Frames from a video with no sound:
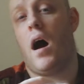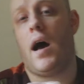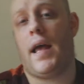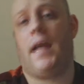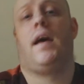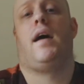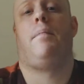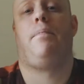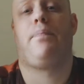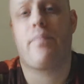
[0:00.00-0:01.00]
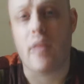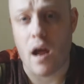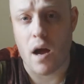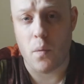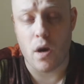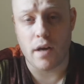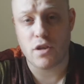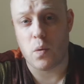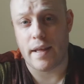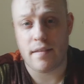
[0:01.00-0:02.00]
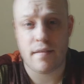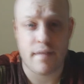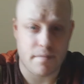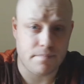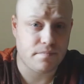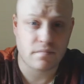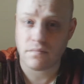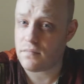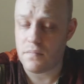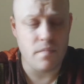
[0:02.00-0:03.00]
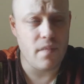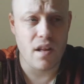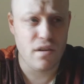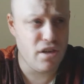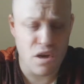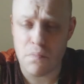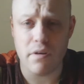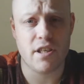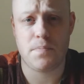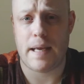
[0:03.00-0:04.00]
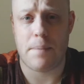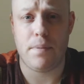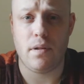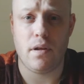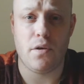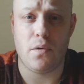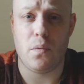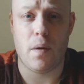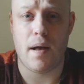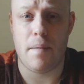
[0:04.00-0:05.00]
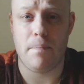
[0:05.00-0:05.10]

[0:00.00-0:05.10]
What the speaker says: I worked with numerous people who